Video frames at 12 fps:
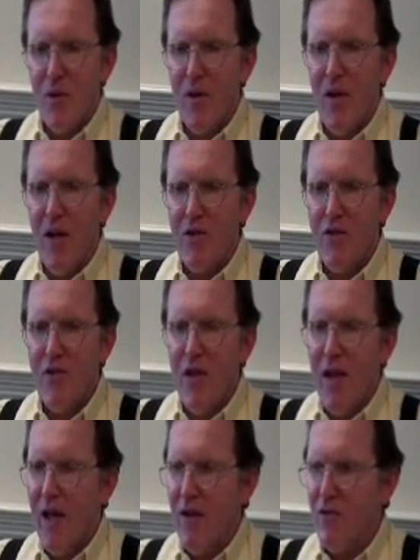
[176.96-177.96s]
our clients, is
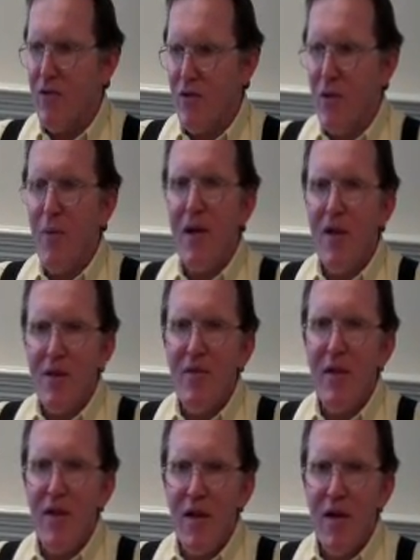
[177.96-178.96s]
the house, is somebody
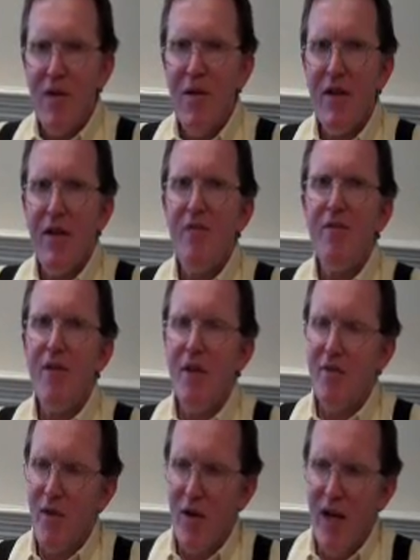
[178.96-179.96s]
living there? And
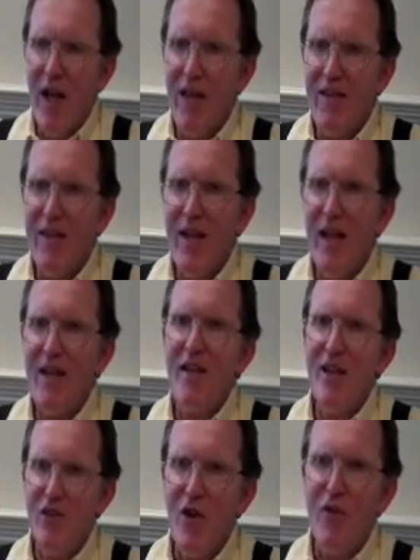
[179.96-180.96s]
if they're not, then
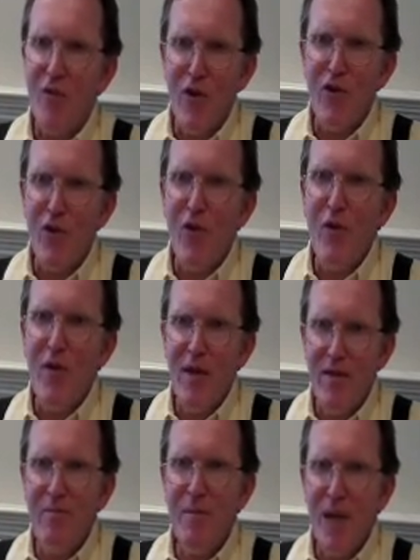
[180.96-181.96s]
that's our first clue
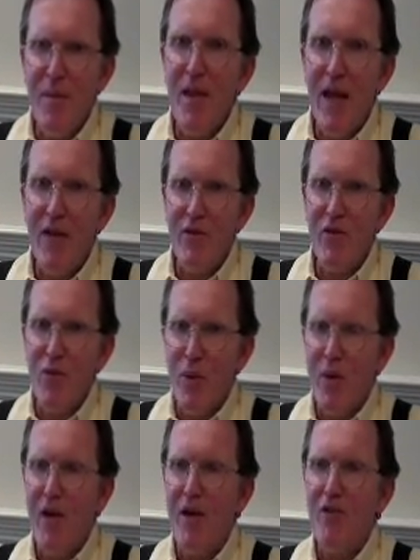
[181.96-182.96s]
that maybe the house is
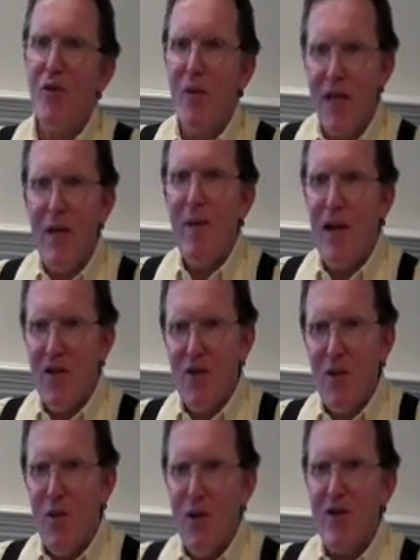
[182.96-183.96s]
winterized. So we keep asking